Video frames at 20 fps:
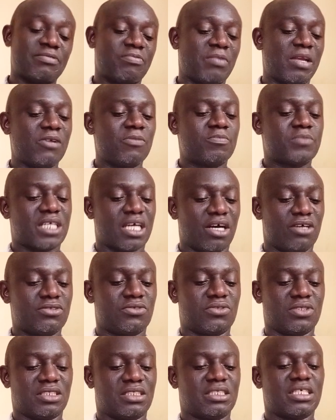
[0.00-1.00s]
developed
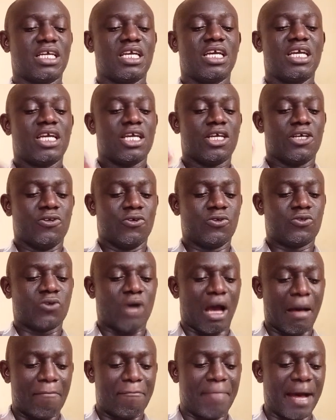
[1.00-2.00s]
countries,
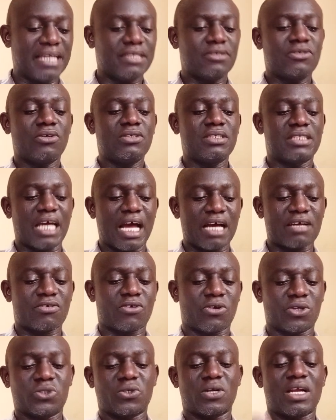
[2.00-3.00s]
to abandon the
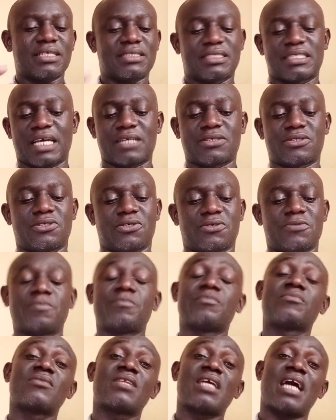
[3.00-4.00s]
agricultural sector,
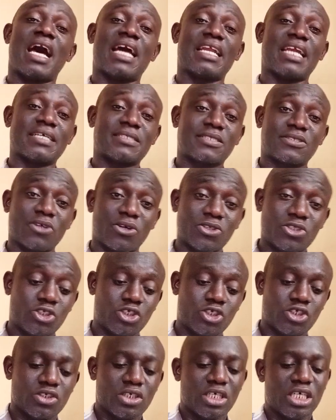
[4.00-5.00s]
and as
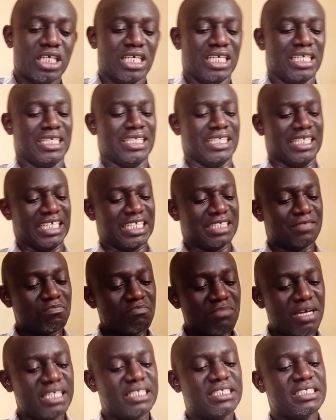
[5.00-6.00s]
such, it
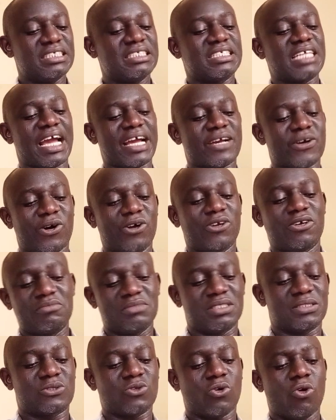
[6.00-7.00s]
made their
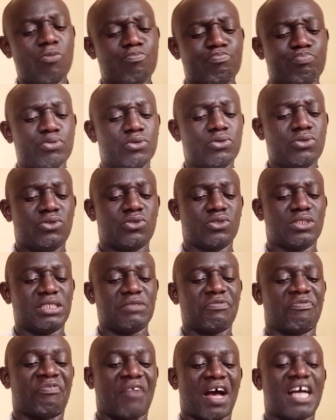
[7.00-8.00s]
economies open to
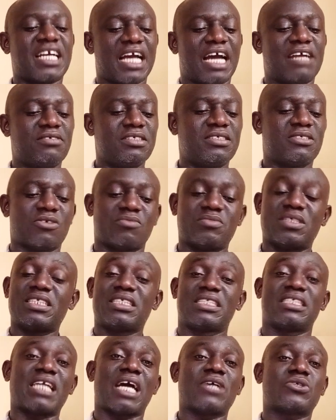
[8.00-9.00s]
the vagaries of the
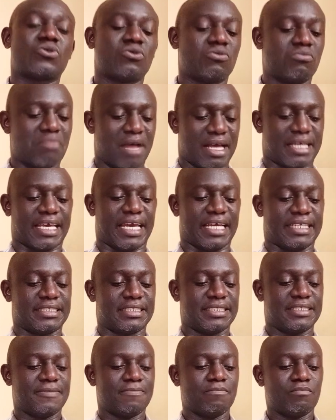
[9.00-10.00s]
international market.